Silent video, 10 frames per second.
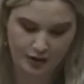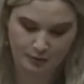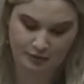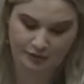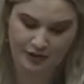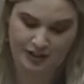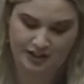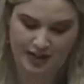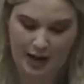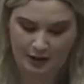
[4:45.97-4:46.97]
would reveal
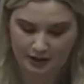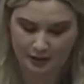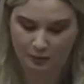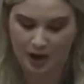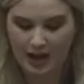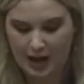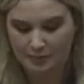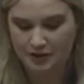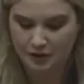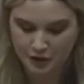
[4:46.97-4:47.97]
exactly what
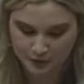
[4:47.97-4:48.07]
happened and who